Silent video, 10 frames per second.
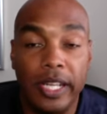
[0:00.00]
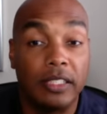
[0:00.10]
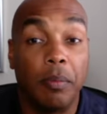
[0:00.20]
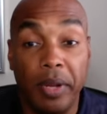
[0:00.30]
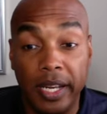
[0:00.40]
It's
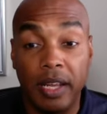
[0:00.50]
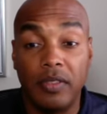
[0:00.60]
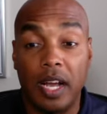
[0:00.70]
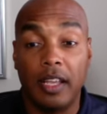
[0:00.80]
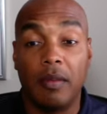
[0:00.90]
a PDF
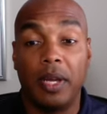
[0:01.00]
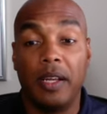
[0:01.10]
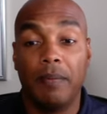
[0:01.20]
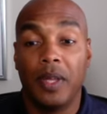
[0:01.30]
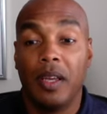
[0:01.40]
document,
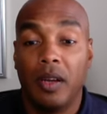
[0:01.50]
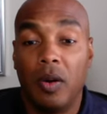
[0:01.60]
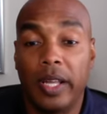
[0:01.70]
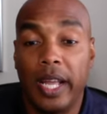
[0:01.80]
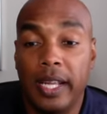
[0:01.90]

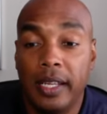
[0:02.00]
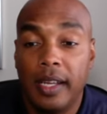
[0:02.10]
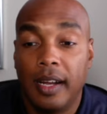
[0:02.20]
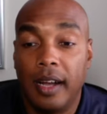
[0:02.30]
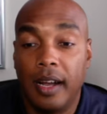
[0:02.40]
okay,
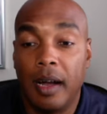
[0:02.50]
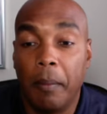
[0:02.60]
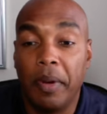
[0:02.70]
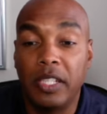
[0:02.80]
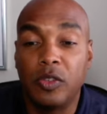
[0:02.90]
um,
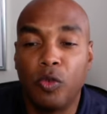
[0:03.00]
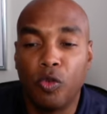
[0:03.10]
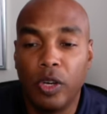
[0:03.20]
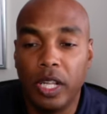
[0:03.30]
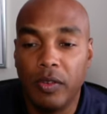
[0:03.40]
but it's
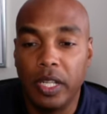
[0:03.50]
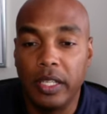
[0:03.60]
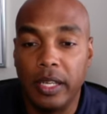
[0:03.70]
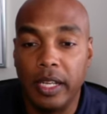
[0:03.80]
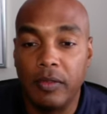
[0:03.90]
really, really
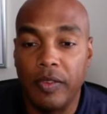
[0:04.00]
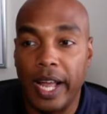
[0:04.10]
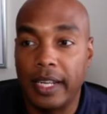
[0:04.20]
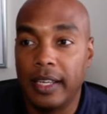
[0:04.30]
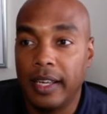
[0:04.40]
good. In
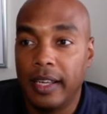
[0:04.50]
fact,